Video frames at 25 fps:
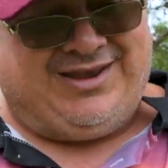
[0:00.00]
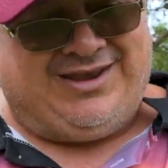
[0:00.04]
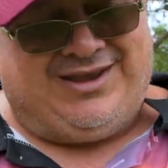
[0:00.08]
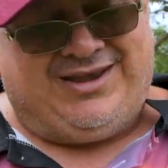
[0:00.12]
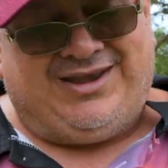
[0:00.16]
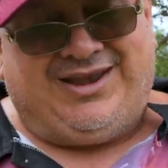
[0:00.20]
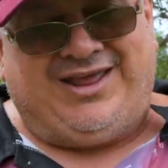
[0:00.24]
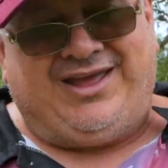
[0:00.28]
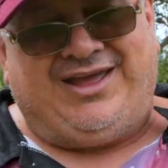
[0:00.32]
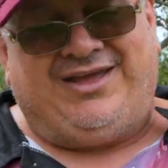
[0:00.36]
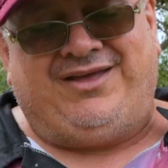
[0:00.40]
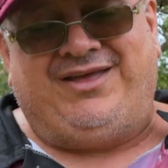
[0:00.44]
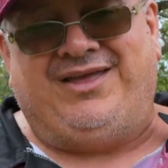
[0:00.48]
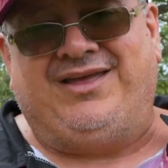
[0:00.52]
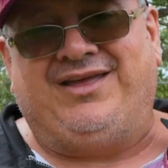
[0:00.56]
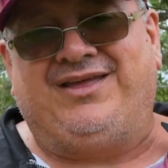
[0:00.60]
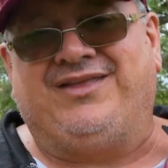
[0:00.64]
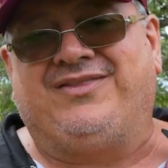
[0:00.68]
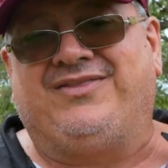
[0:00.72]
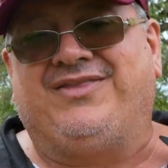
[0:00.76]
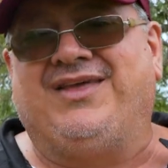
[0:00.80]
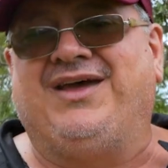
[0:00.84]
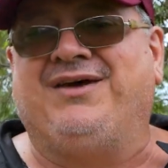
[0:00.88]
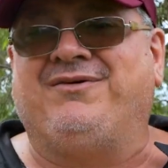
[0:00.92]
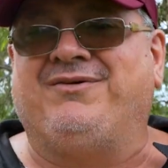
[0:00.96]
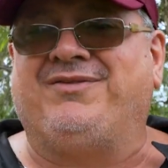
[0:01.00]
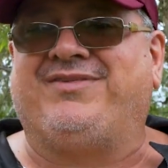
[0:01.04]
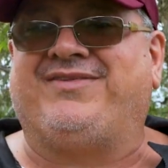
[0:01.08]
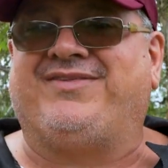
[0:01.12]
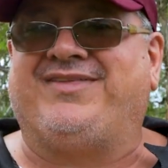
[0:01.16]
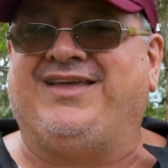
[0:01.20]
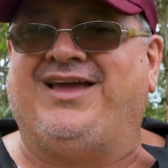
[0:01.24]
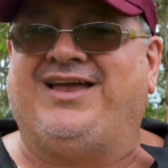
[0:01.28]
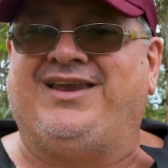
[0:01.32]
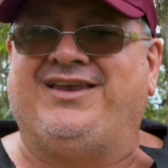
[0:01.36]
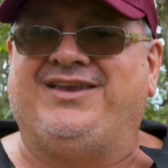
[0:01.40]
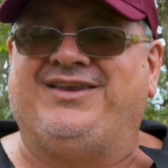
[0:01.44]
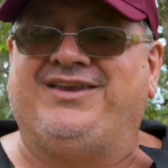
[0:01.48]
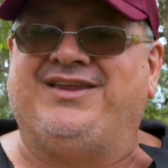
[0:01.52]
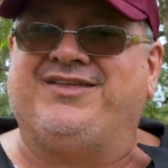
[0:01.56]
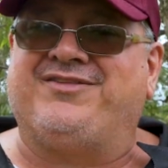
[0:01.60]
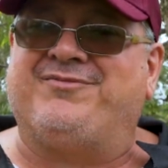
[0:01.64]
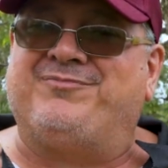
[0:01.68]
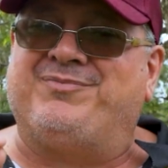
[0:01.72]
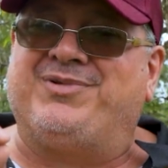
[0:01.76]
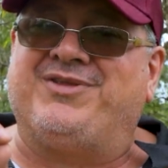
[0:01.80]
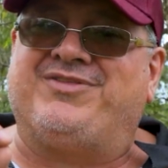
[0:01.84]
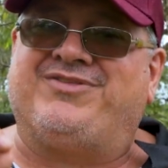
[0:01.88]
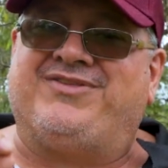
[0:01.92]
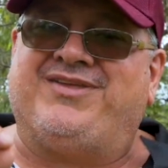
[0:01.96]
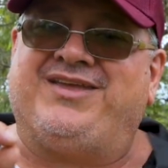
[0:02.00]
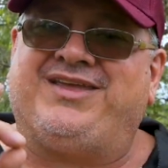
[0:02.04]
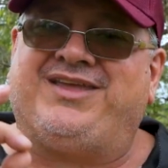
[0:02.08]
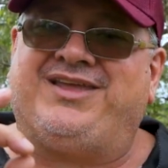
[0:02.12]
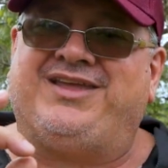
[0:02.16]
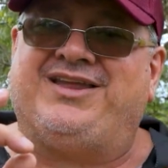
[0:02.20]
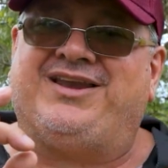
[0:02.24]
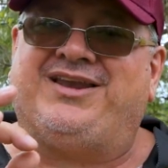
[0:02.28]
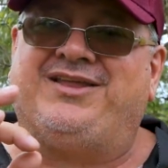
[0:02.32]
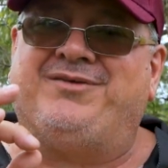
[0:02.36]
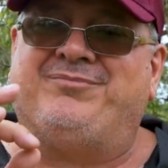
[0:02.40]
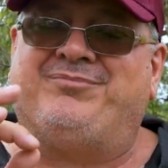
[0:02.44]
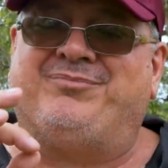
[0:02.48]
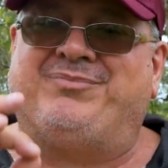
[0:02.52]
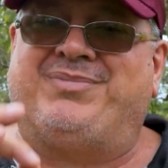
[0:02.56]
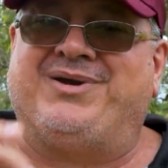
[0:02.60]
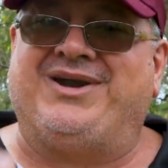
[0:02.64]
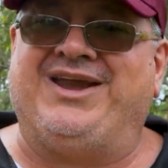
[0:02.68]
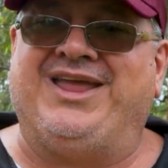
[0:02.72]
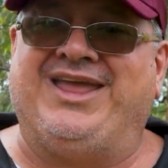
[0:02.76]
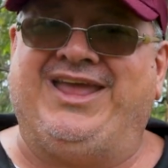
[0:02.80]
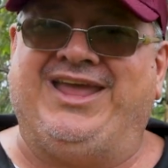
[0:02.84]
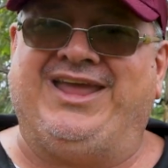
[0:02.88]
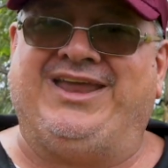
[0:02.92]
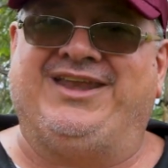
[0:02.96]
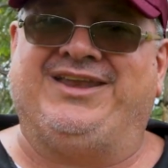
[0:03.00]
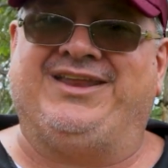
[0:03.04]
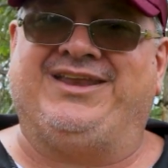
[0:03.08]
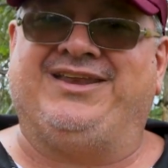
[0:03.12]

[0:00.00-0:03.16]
Now, they were selling this particular brand,